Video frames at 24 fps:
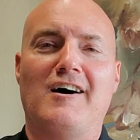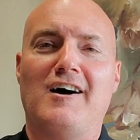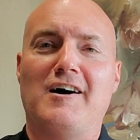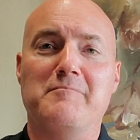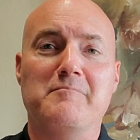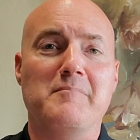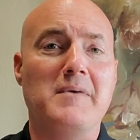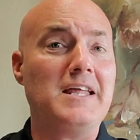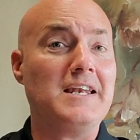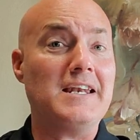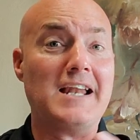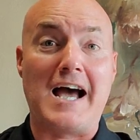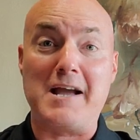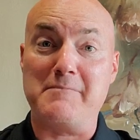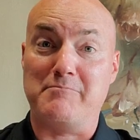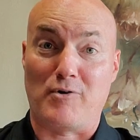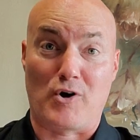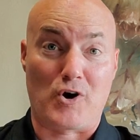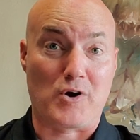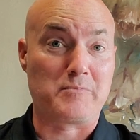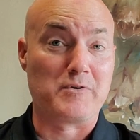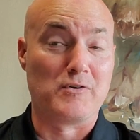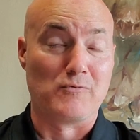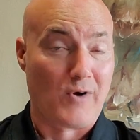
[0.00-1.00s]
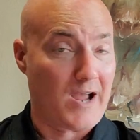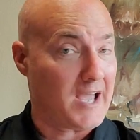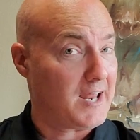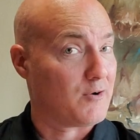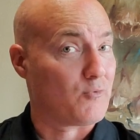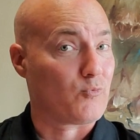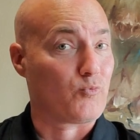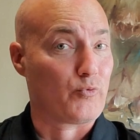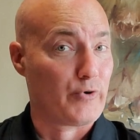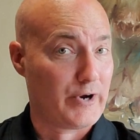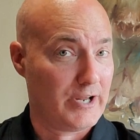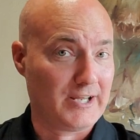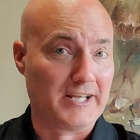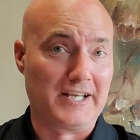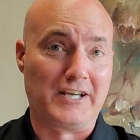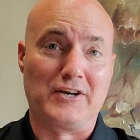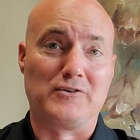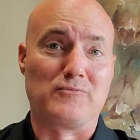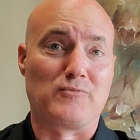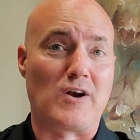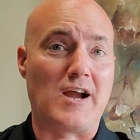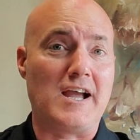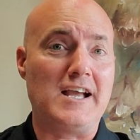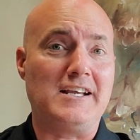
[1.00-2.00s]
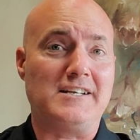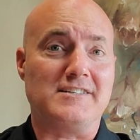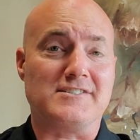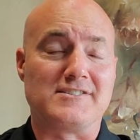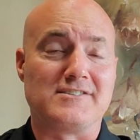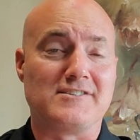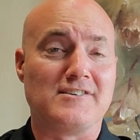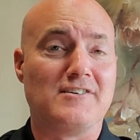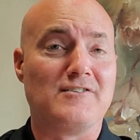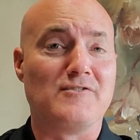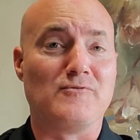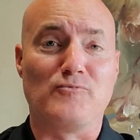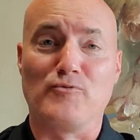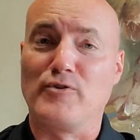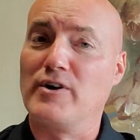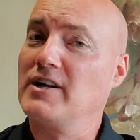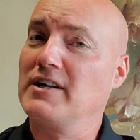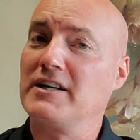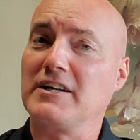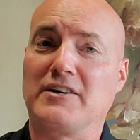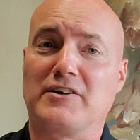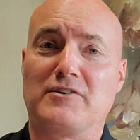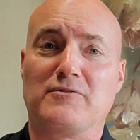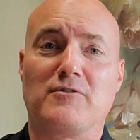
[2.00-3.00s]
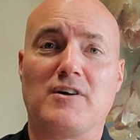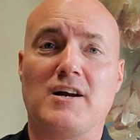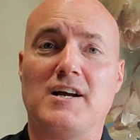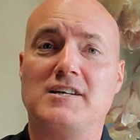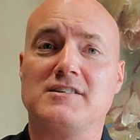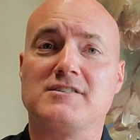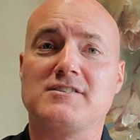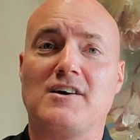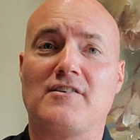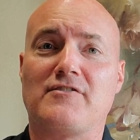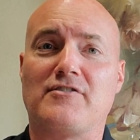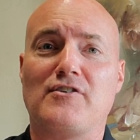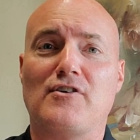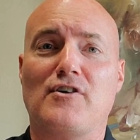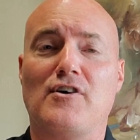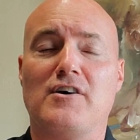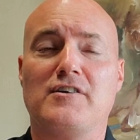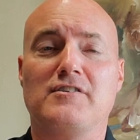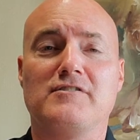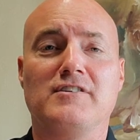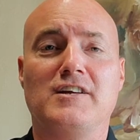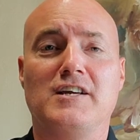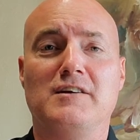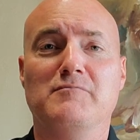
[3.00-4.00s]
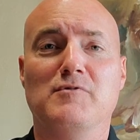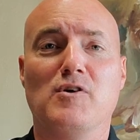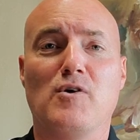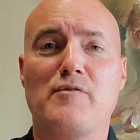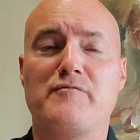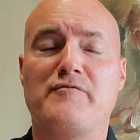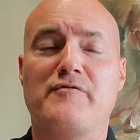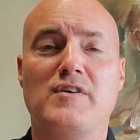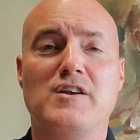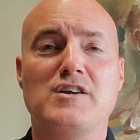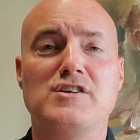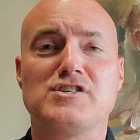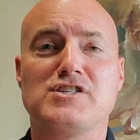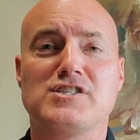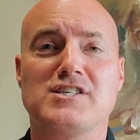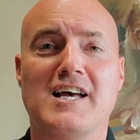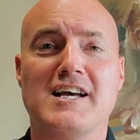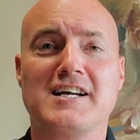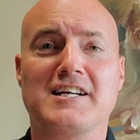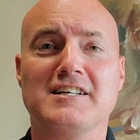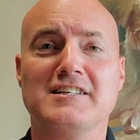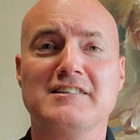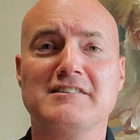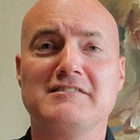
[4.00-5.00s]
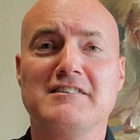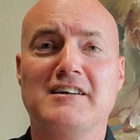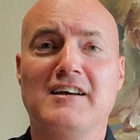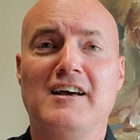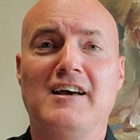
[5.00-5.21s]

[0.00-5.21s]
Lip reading: Midnight Bourbon ran a really good race, I thought, even though it finished second.